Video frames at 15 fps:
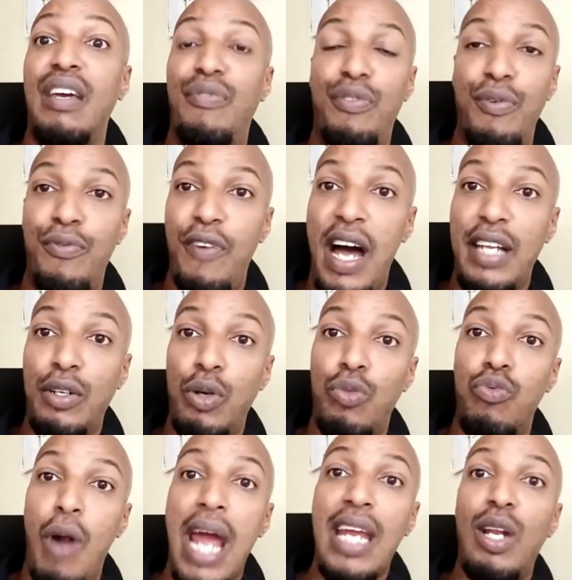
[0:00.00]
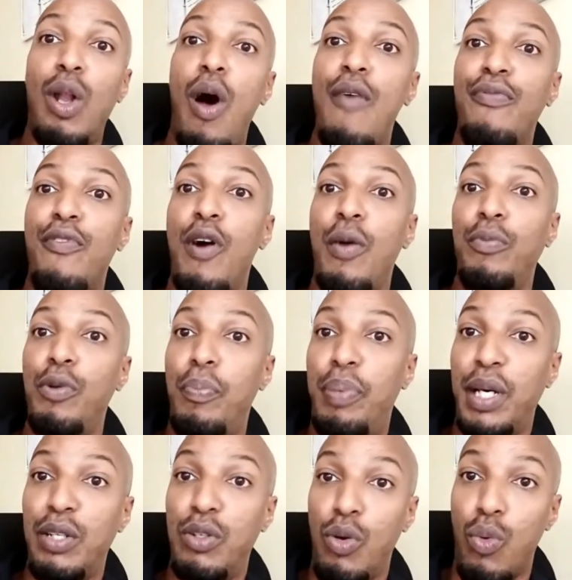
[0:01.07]
If you find the right law firm, you
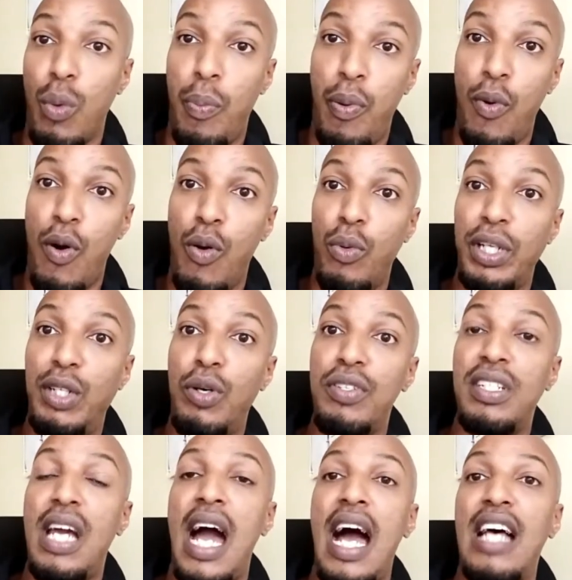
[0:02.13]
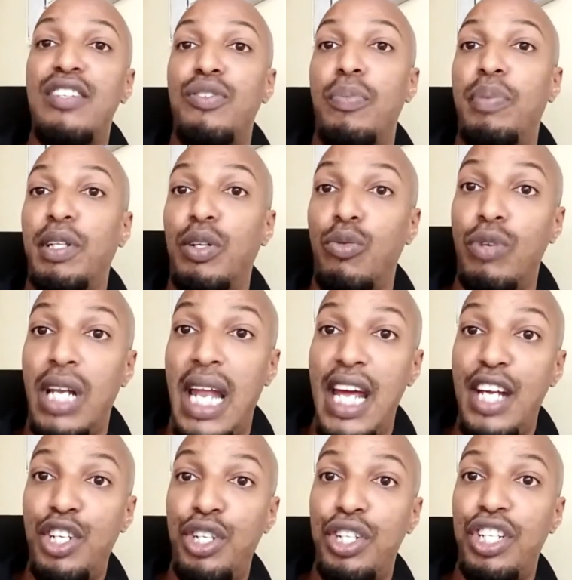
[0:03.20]
build a rapport with those guys, you build a
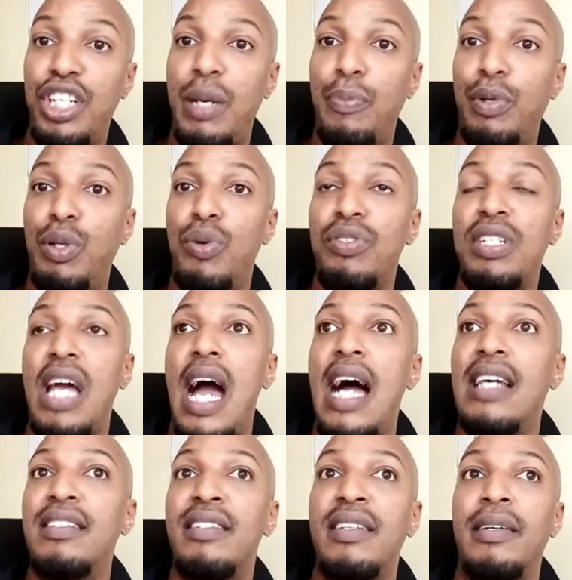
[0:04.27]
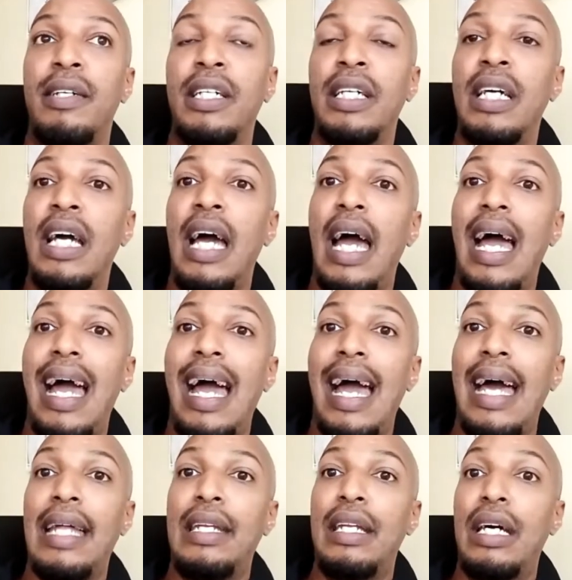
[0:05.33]
relationship with those guys,
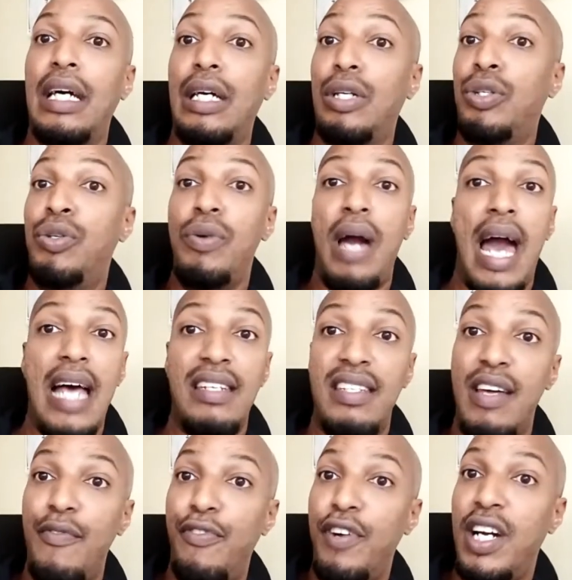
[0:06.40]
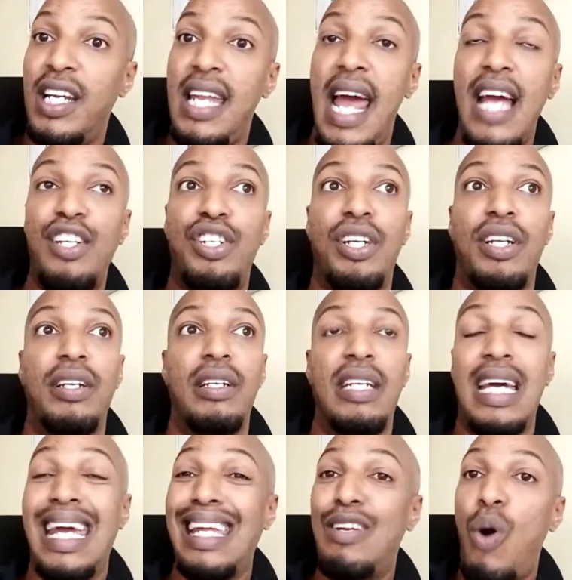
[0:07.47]
and you ask them for connection.
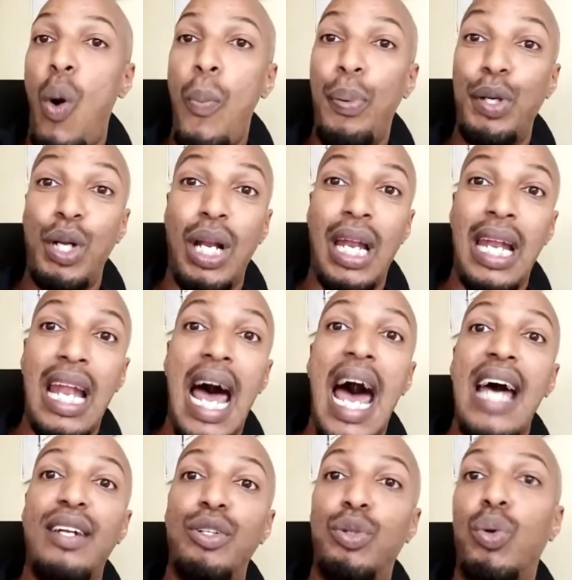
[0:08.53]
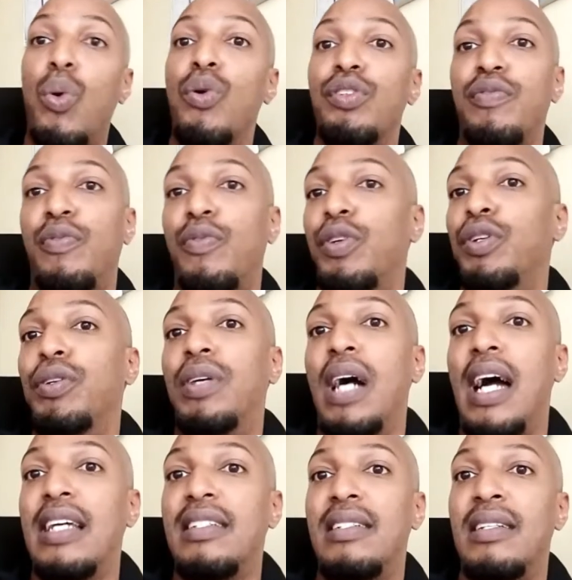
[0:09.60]
They can open a lot of doors for you
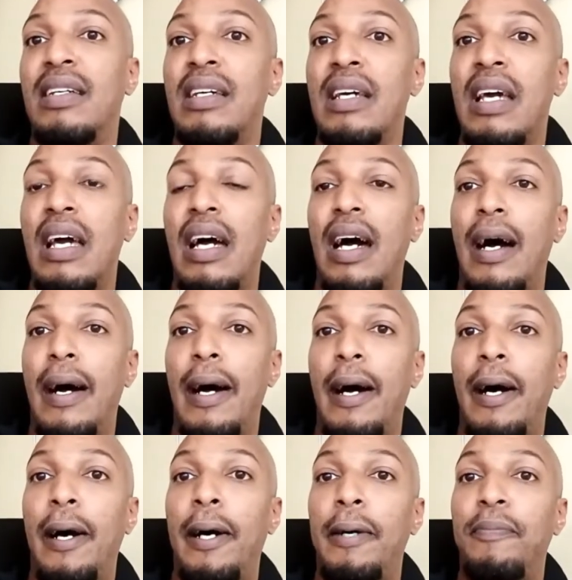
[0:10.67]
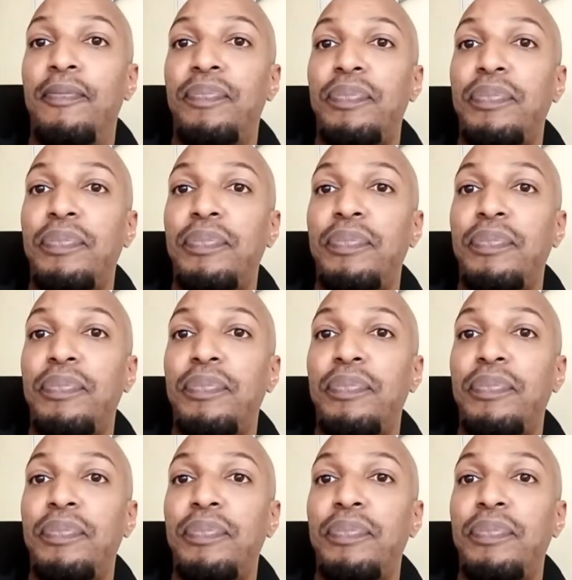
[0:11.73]
guys.